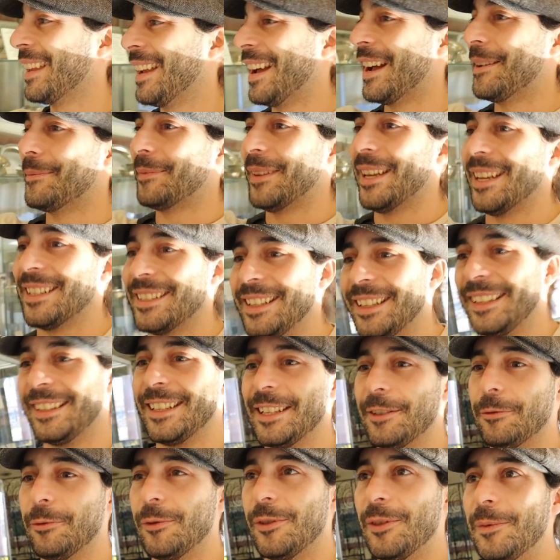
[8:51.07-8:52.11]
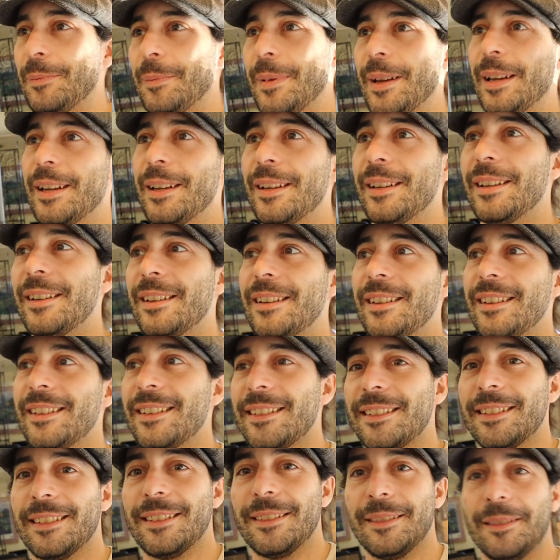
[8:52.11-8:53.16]
I'm guessing this would have been
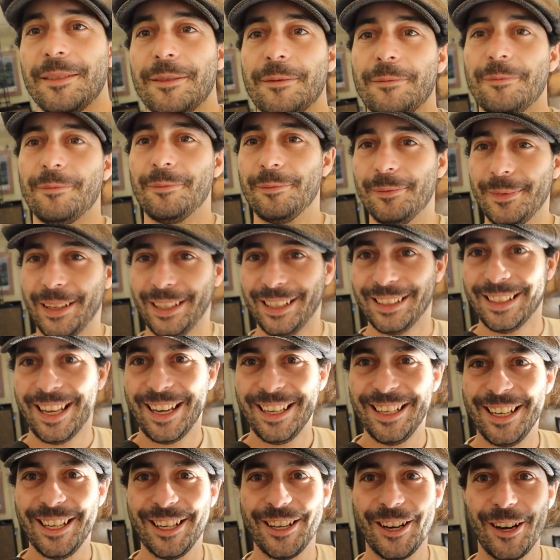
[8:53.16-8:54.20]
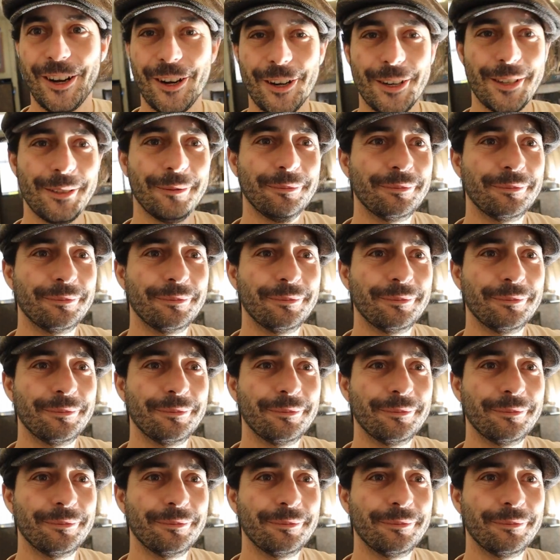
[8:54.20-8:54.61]
like a dining car.